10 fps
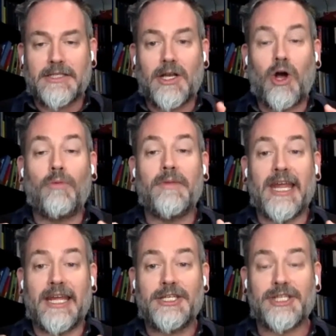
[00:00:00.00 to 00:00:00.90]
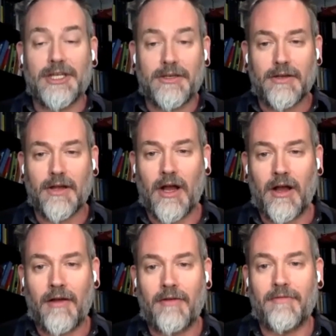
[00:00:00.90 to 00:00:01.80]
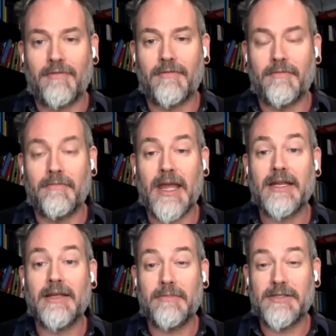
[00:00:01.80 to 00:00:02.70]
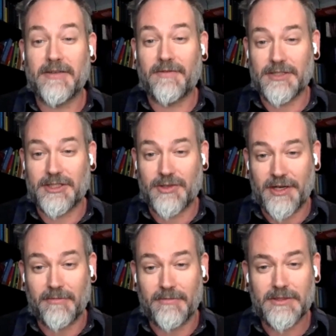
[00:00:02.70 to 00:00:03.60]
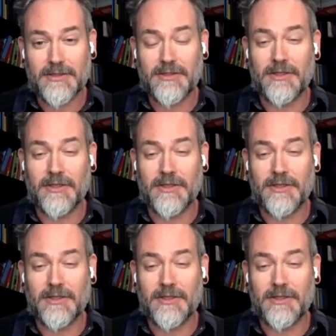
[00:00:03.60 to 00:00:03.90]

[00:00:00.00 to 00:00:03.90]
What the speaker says: a culmination of many different streams.